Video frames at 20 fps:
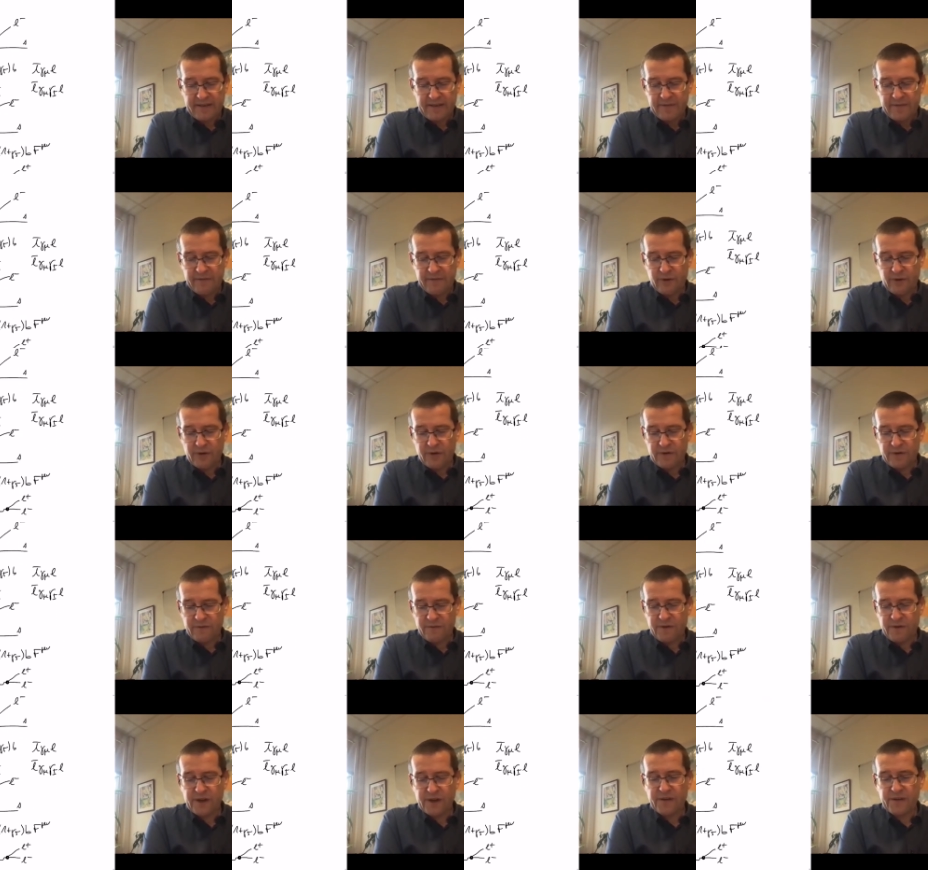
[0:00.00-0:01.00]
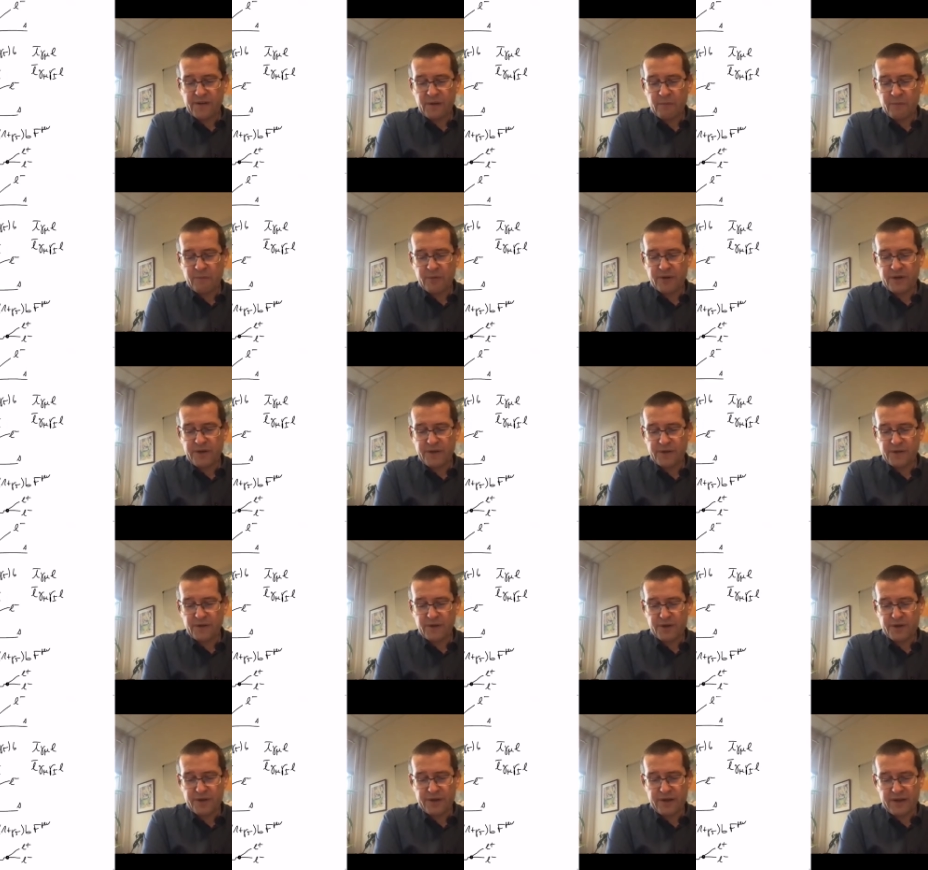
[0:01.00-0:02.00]
the very simple
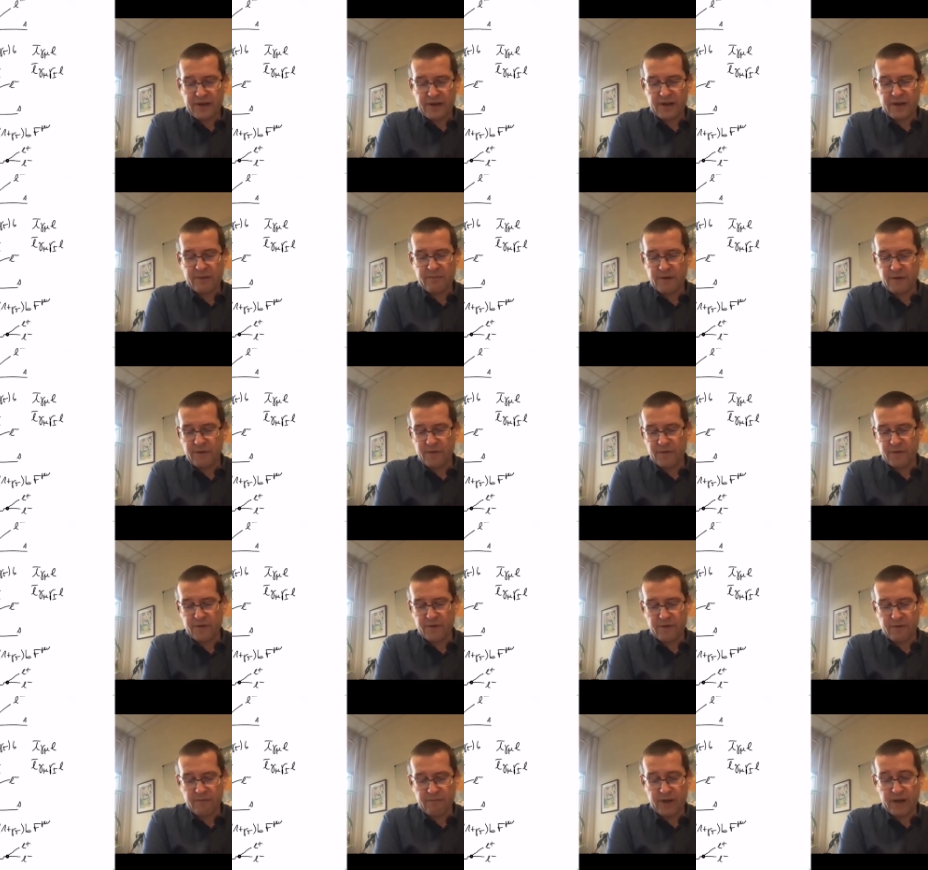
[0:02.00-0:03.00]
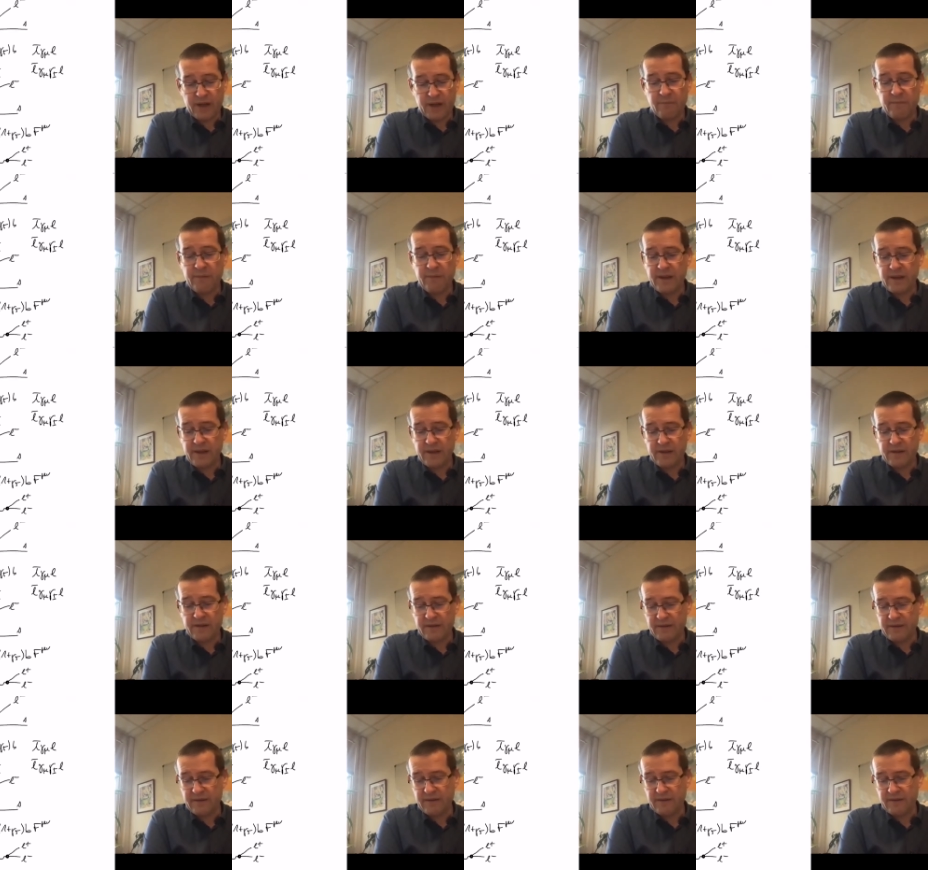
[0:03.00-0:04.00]
discussion I had before might be
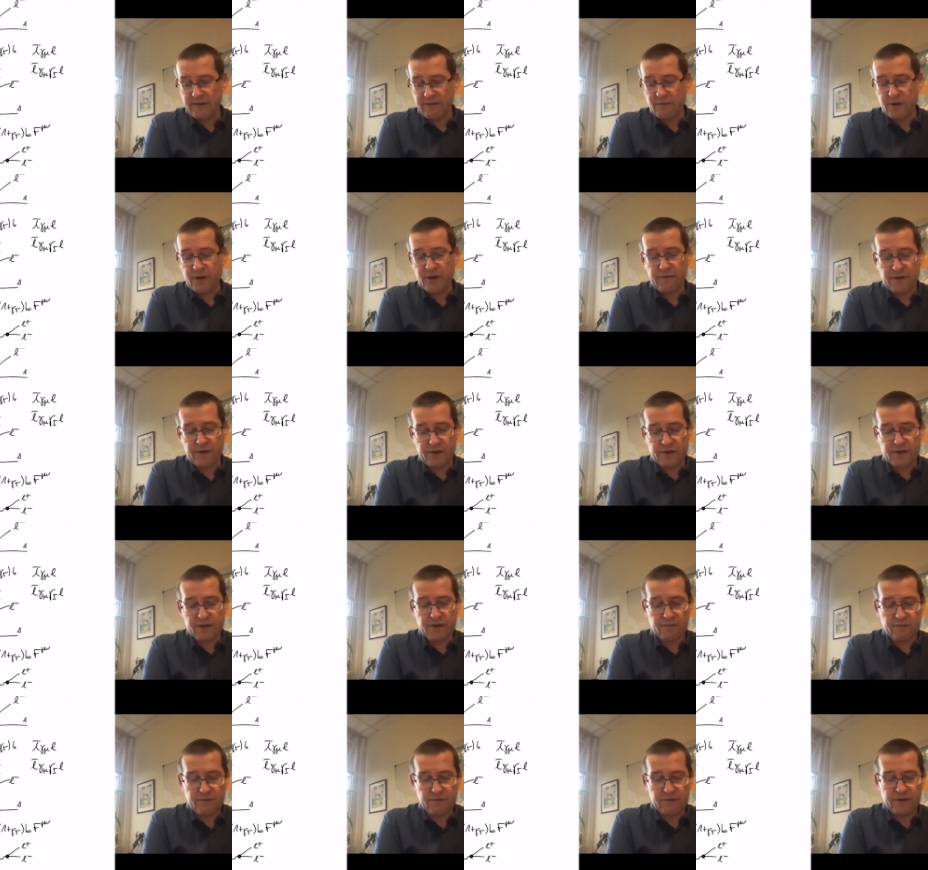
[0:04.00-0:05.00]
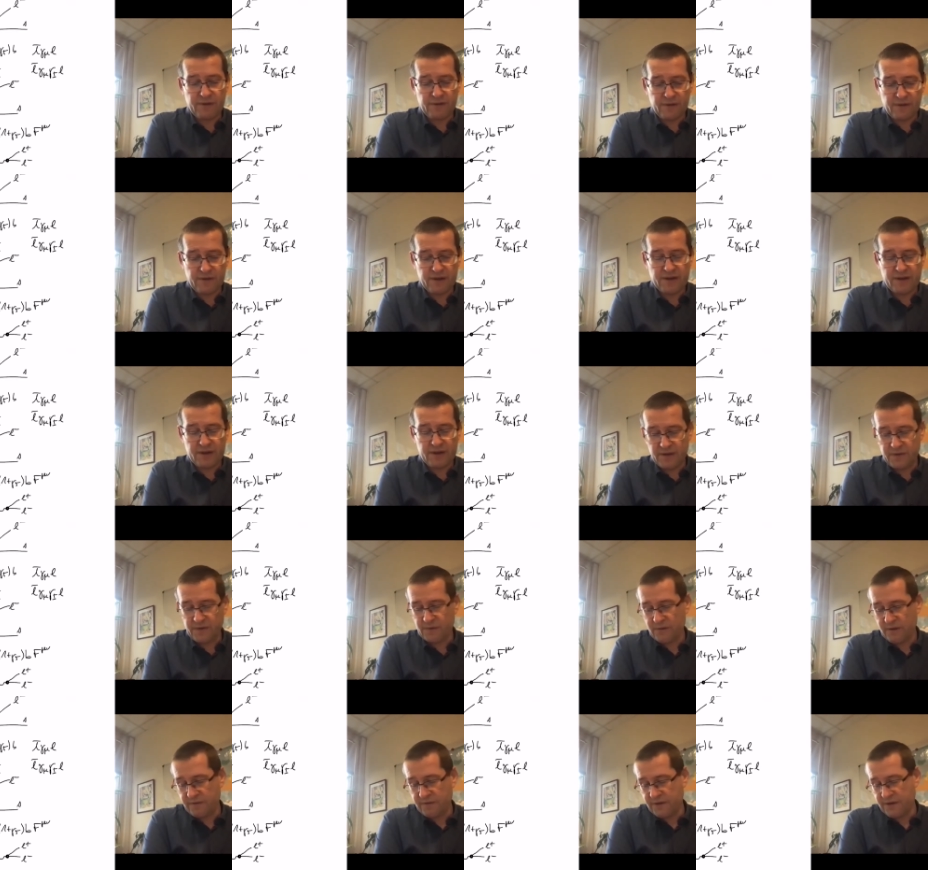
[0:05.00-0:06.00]
relevant, and we will see that it is
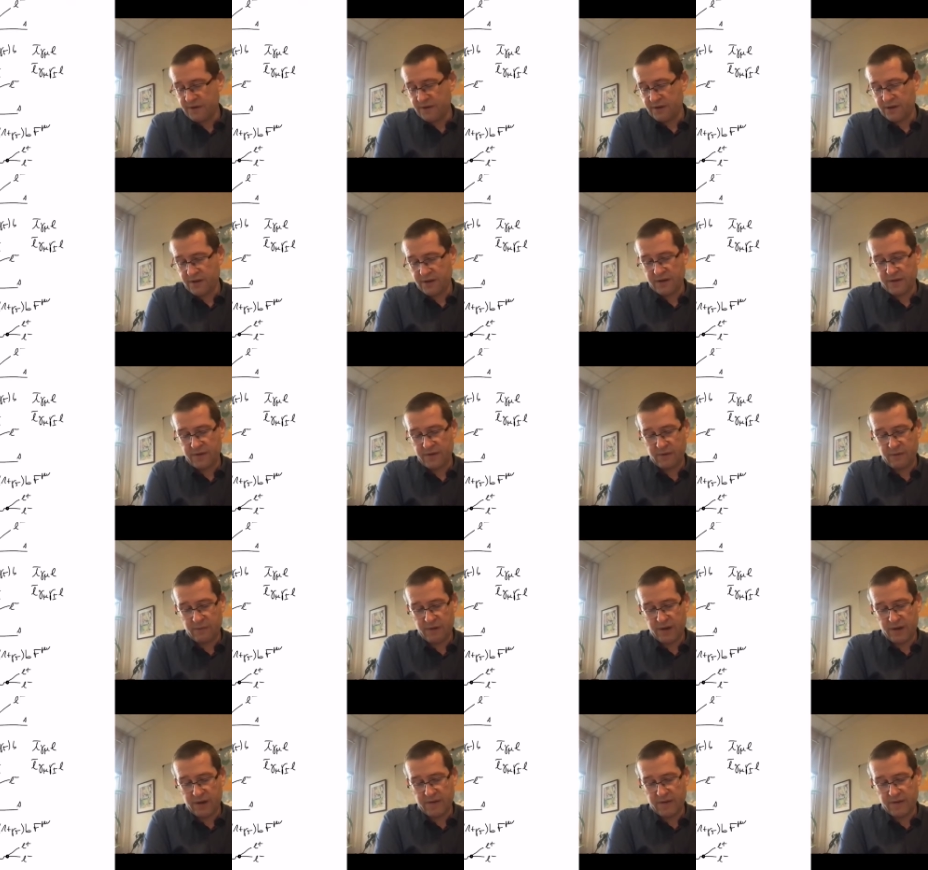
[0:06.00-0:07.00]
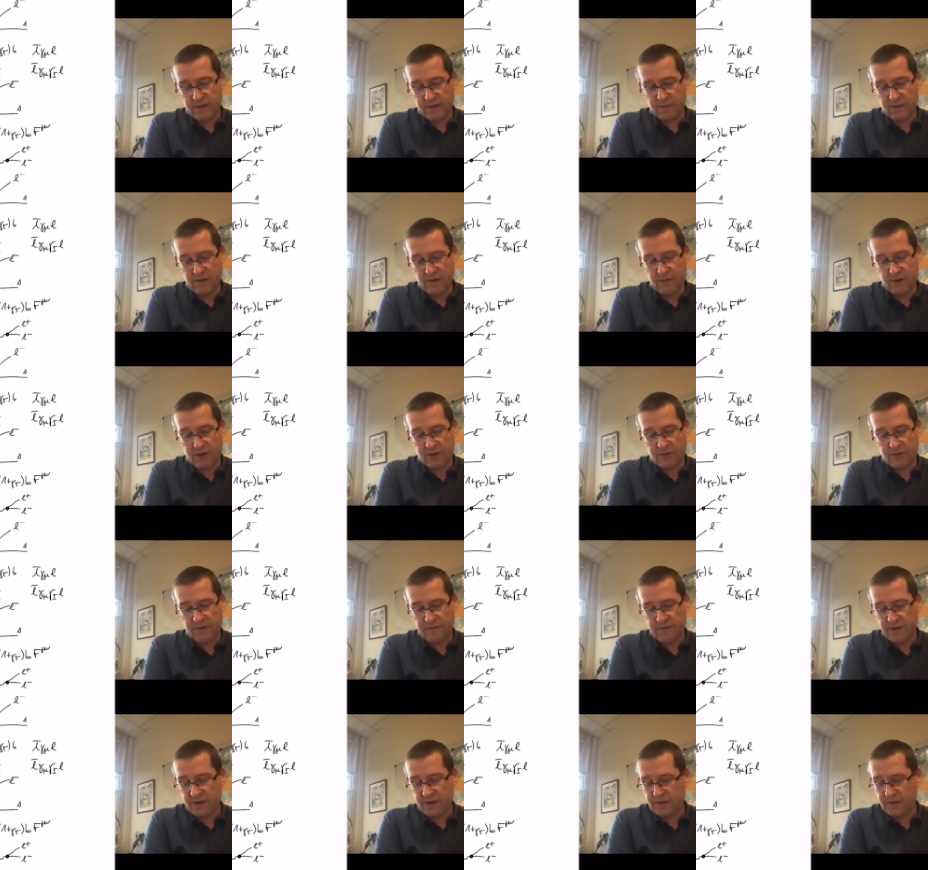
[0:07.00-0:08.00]
relevant in some cases, very much
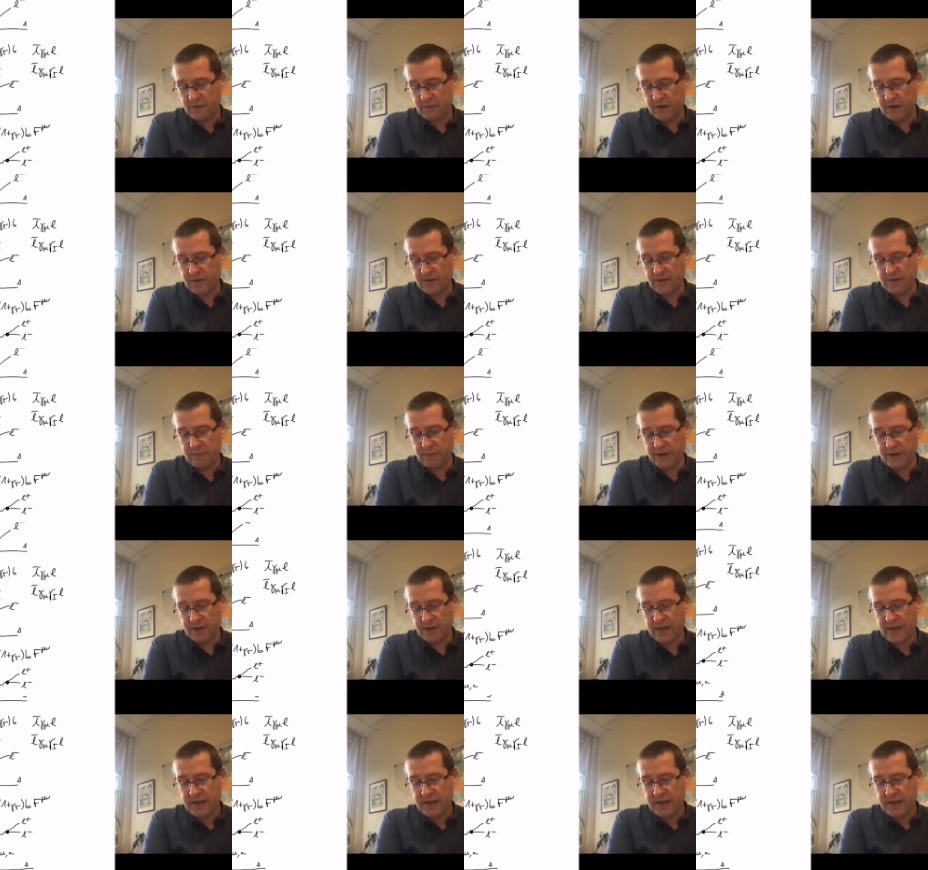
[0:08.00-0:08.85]
relevant in some cases, but